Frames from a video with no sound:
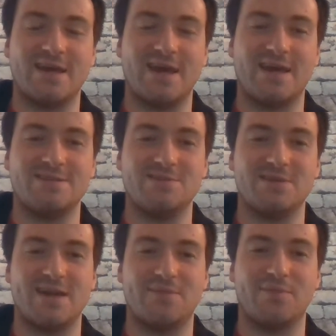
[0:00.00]
I guess, is you
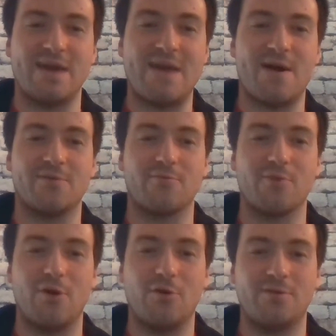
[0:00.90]
got to play him on the
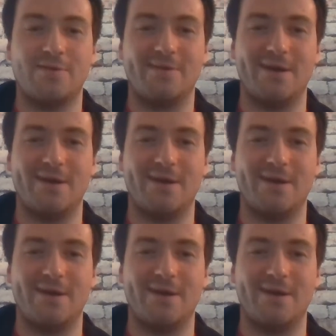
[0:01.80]
road.